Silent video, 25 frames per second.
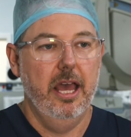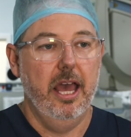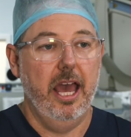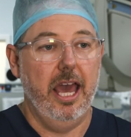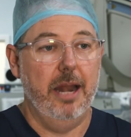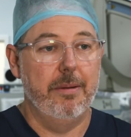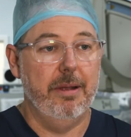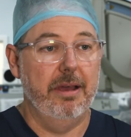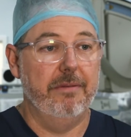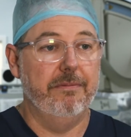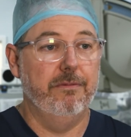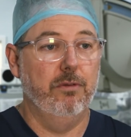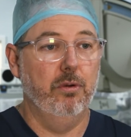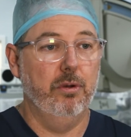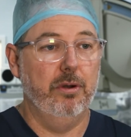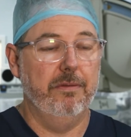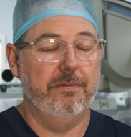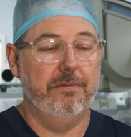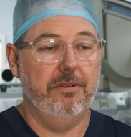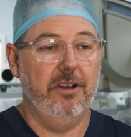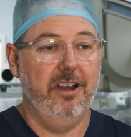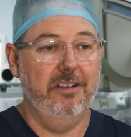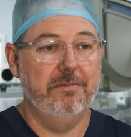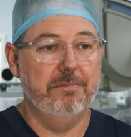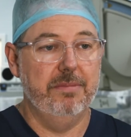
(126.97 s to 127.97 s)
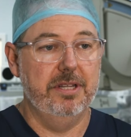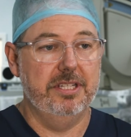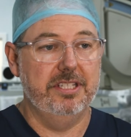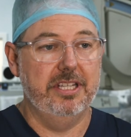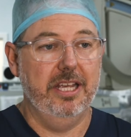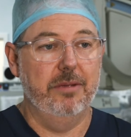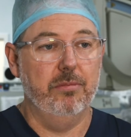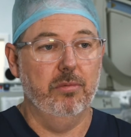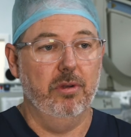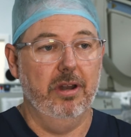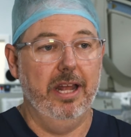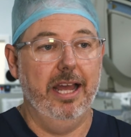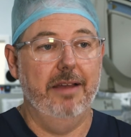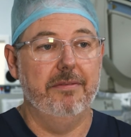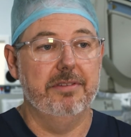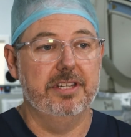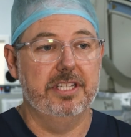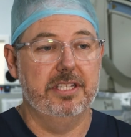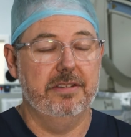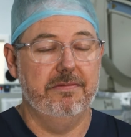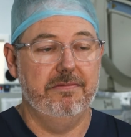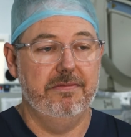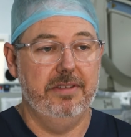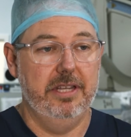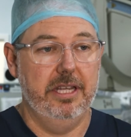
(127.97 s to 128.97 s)
and about 4 to 5% will have a
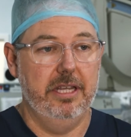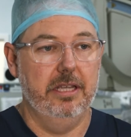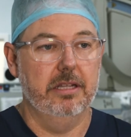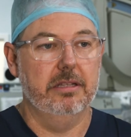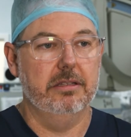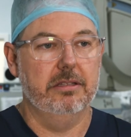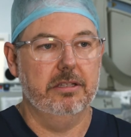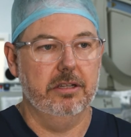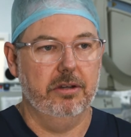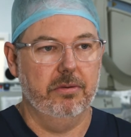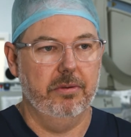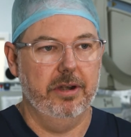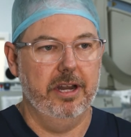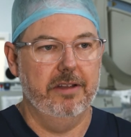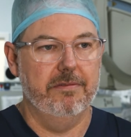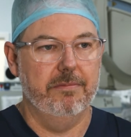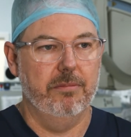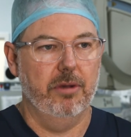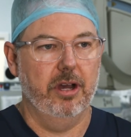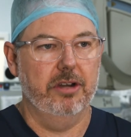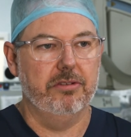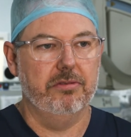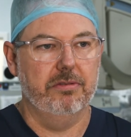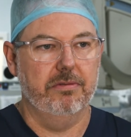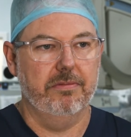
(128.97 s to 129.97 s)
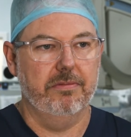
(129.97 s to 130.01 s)
severe degree of mitral